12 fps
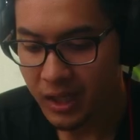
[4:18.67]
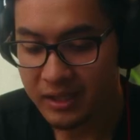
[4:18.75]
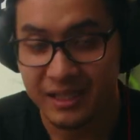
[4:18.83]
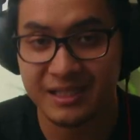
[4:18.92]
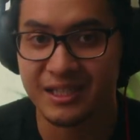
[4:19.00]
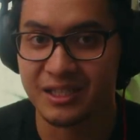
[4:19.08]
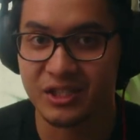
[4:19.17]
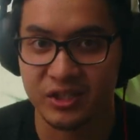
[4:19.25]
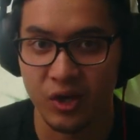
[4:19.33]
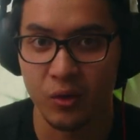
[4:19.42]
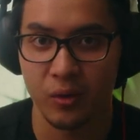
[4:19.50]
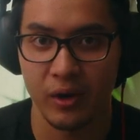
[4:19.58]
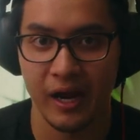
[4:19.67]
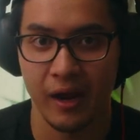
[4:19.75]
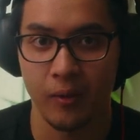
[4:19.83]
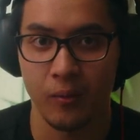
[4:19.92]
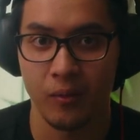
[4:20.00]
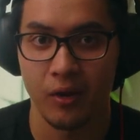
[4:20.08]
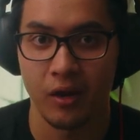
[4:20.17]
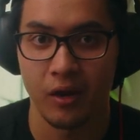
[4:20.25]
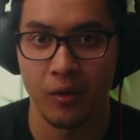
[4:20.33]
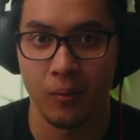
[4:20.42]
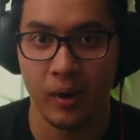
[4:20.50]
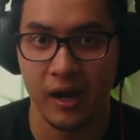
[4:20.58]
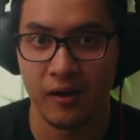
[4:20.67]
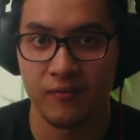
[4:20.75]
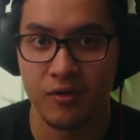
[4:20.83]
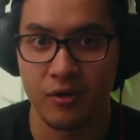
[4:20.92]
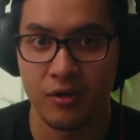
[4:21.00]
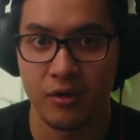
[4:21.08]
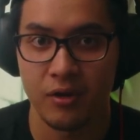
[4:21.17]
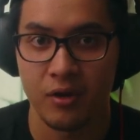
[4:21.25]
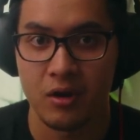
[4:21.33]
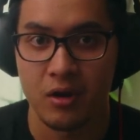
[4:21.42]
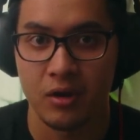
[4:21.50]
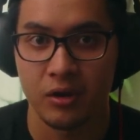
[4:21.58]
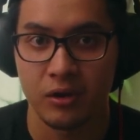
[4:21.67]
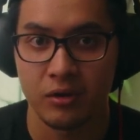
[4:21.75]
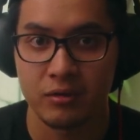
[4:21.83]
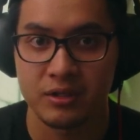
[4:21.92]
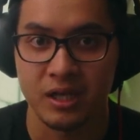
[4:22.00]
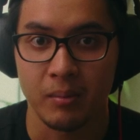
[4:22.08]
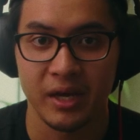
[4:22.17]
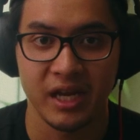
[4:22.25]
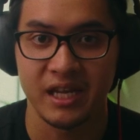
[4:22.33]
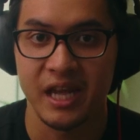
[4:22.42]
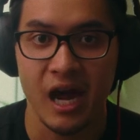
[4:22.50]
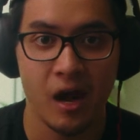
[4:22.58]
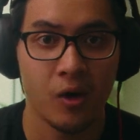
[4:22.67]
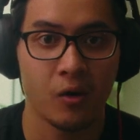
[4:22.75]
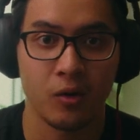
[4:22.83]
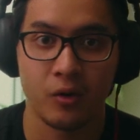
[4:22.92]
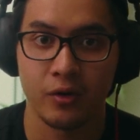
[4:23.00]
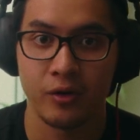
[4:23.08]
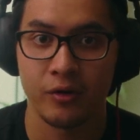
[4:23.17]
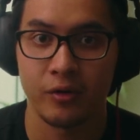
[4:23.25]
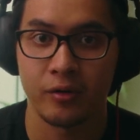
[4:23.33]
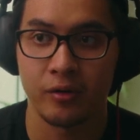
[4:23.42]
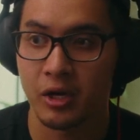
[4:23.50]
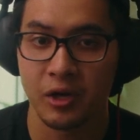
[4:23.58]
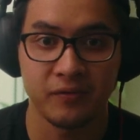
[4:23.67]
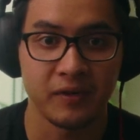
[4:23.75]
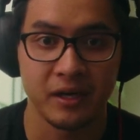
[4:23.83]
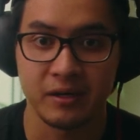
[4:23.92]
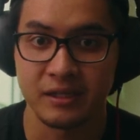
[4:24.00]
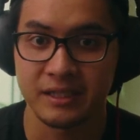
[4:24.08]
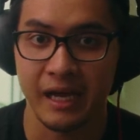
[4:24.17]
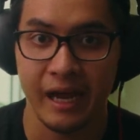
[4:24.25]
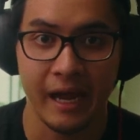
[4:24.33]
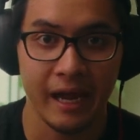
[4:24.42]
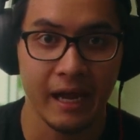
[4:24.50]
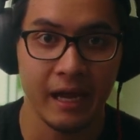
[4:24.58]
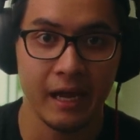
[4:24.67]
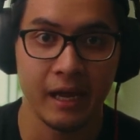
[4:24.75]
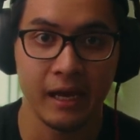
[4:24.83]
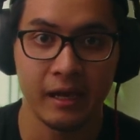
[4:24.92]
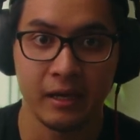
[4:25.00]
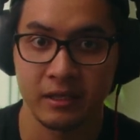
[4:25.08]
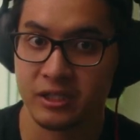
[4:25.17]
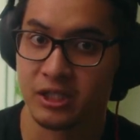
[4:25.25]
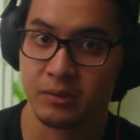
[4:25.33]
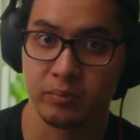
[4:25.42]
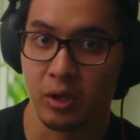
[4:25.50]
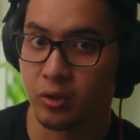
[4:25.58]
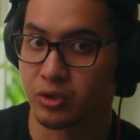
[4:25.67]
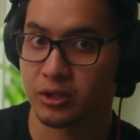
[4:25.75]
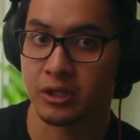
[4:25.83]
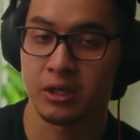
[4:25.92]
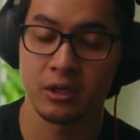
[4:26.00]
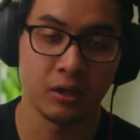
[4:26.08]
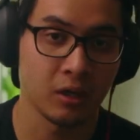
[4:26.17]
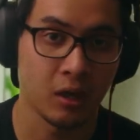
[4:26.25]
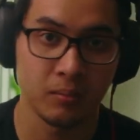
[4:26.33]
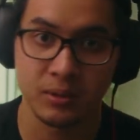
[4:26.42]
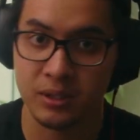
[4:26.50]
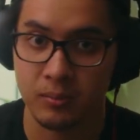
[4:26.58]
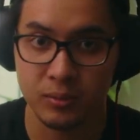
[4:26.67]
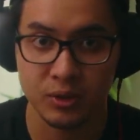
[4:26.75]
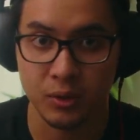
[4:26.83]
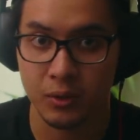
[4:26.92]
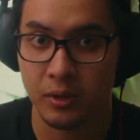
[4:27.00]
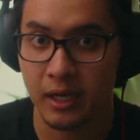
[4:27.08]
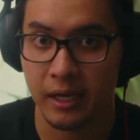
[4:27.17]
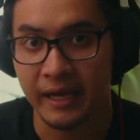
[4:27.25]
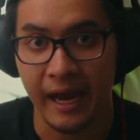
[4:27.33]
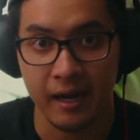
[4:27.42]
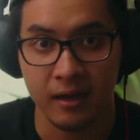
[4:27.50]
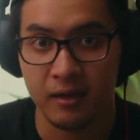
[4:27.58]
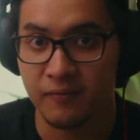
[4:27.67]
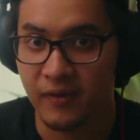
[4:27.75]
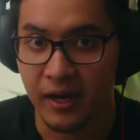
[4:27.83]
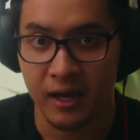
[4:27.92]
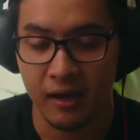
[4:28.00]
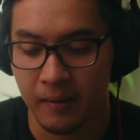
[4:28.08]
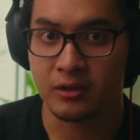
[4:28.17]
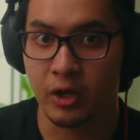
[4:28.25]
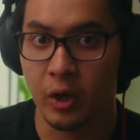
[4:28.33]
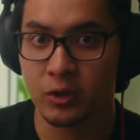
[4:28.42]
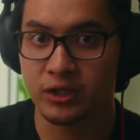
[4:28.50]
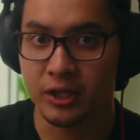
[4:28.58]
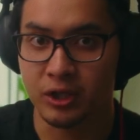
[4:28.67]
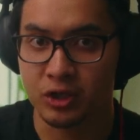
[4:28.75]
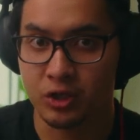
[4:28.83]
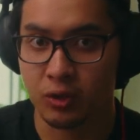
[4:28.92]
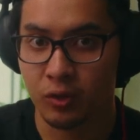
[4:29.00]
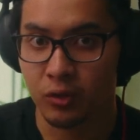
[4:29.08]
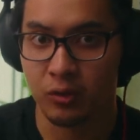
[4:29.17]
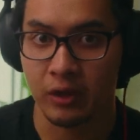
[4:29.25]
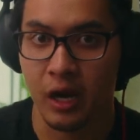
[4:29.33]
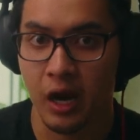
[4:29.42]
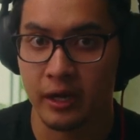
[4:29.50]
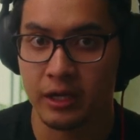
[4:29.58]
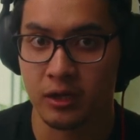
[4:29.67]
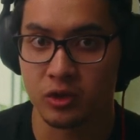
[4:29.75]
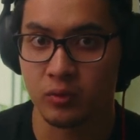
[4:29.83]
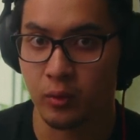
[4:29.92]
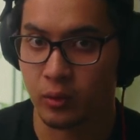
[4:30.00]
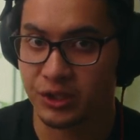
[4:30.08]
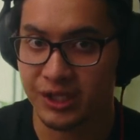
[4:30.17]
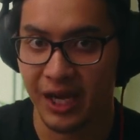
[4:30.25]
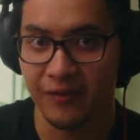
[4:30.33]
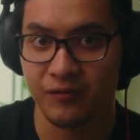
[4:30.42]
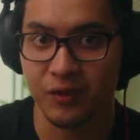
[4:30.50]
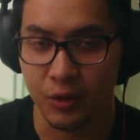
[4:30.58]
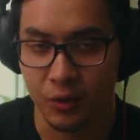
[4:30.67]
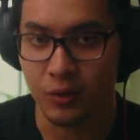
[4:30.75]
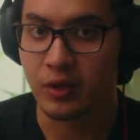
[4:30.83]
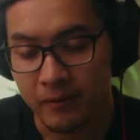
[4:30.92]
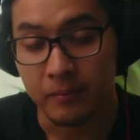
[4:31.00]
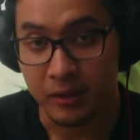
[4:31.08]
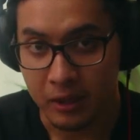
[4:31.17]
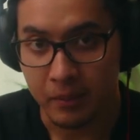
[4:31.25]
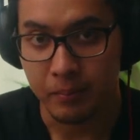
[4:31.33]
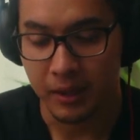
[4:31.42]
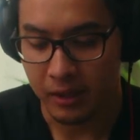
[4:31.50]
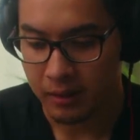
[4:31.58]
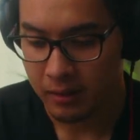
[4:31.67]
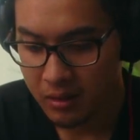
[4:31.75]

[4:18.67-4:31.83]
This is so great whenever somebody yell, or if there's an explosion of some sort, like cannon confetti. Those additional 3 audios will save you from clipping.